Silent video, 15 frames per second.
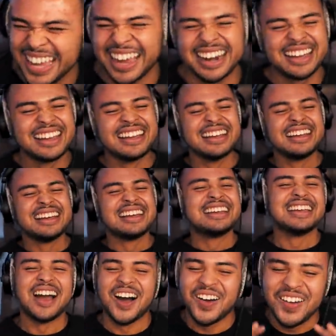man.
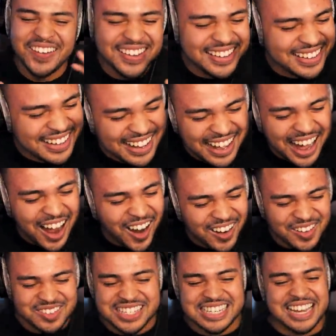Yo,
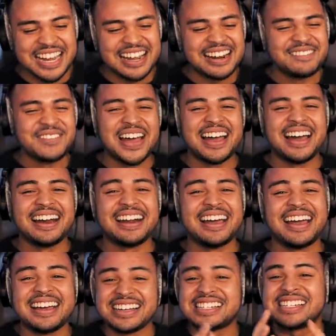all I'm saying, man,
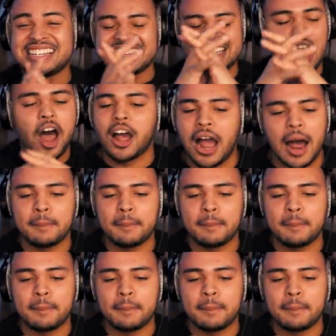is dog.